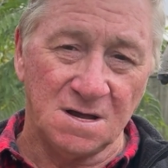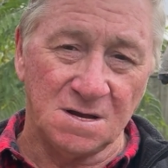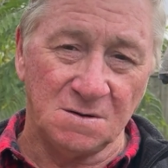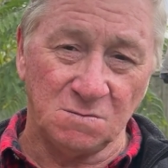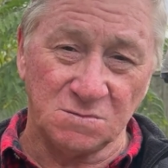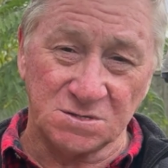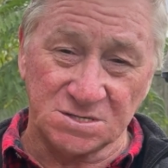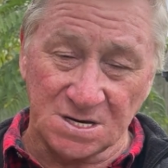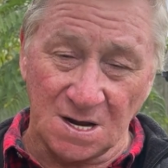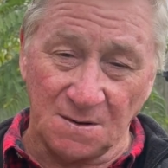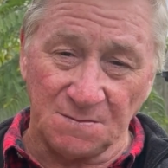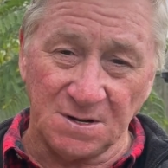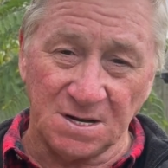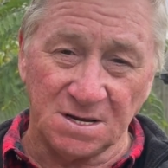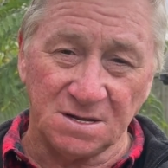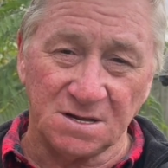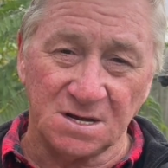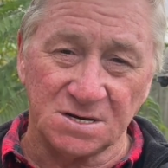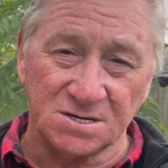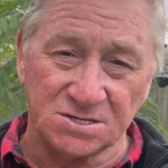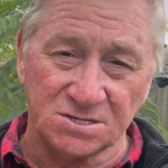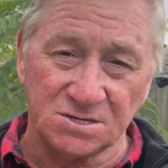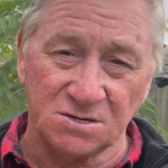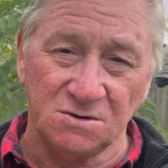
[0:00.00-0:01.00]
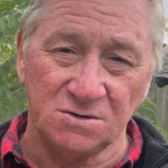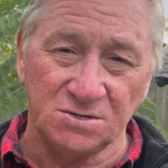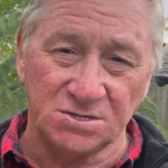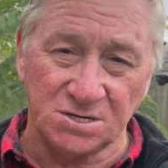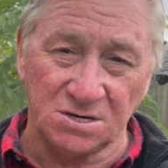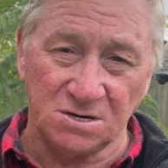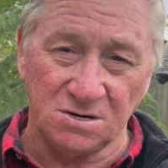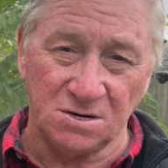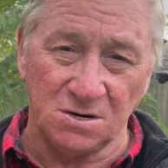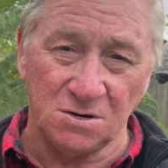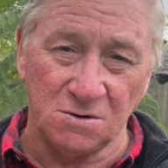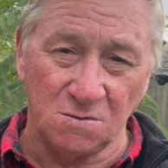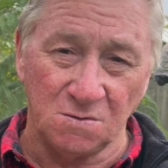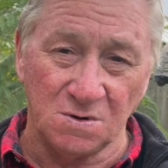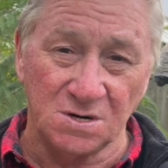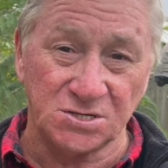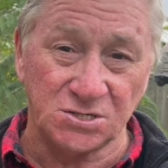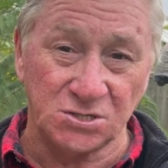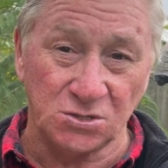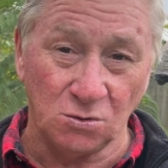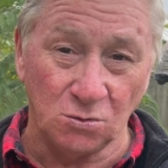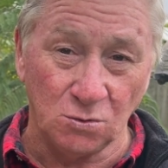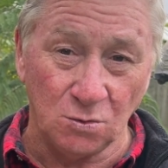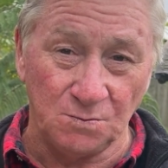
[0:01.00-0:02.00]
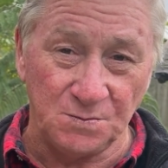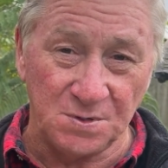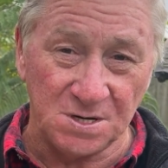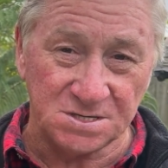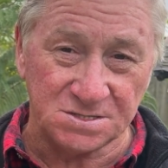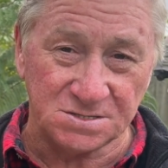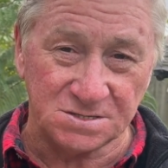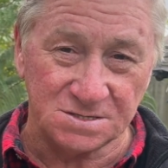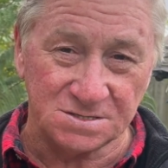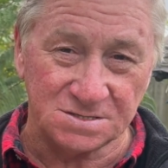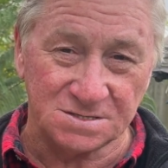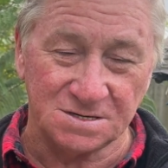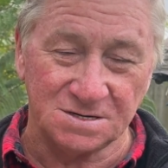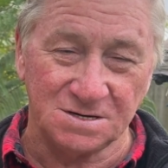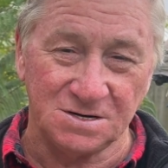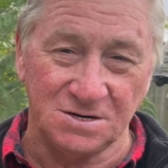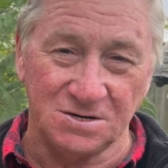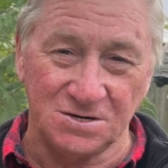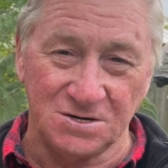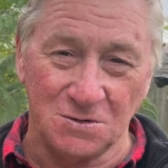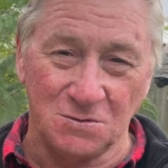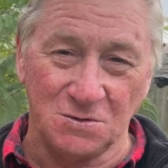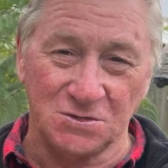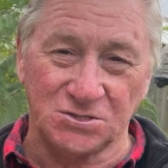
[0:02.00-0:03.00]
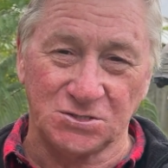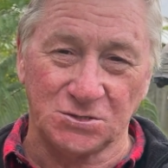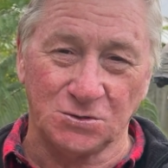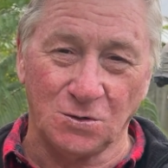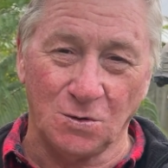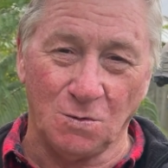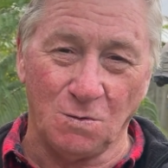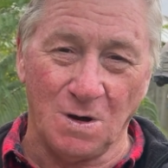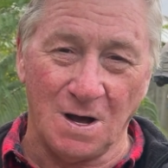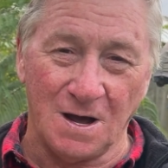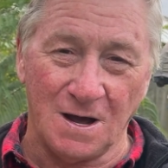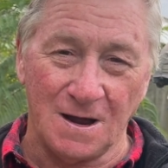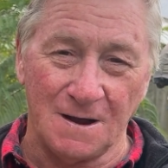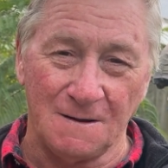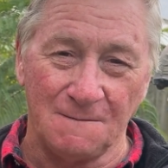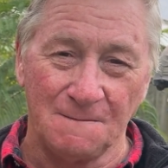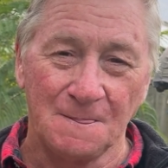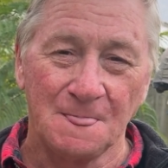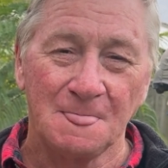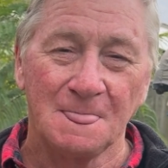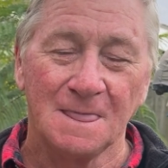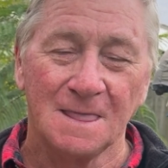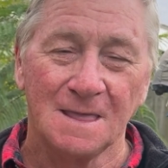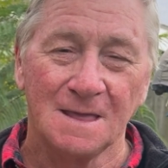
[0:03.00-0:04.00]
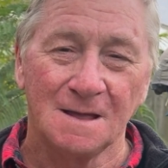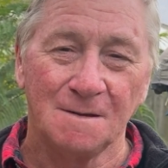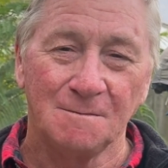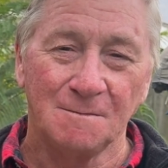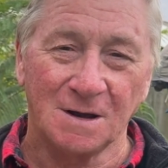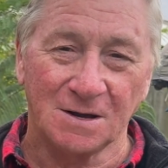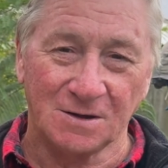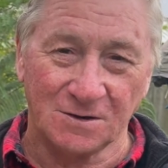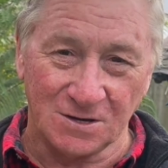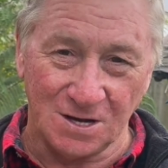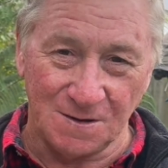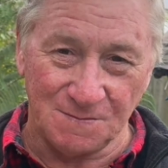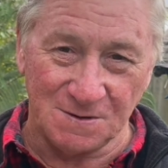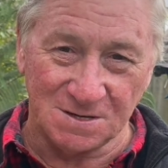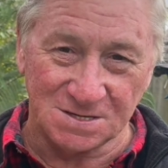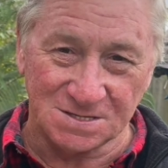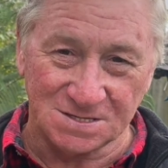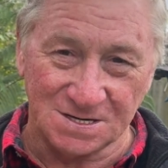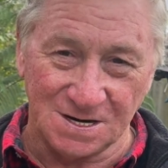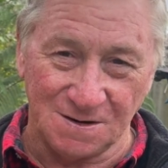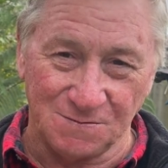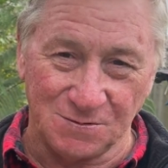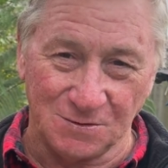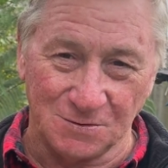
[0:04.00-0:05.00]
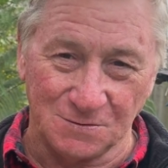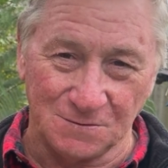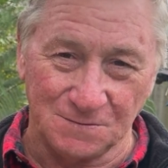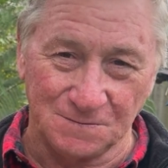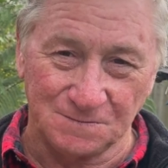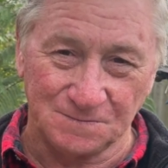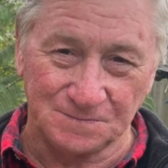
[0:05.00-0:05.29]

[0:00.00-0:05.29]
something that suits you. It's your business. You do it your way. But keep it simple.